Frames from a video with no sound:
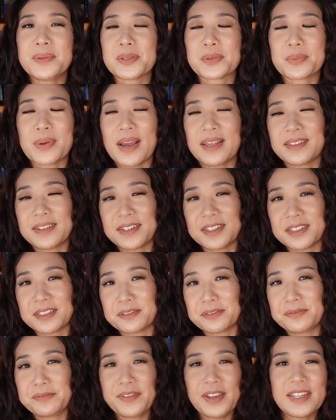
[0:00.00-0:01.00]
as rather
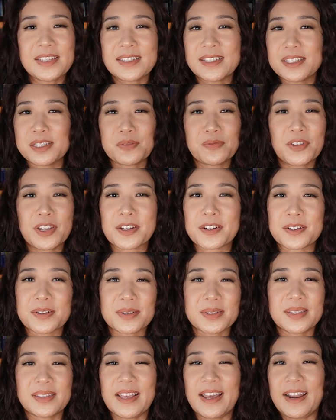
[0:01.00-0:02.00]
faceless
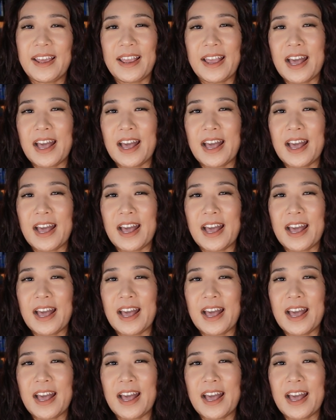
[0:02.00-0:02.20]
figures that I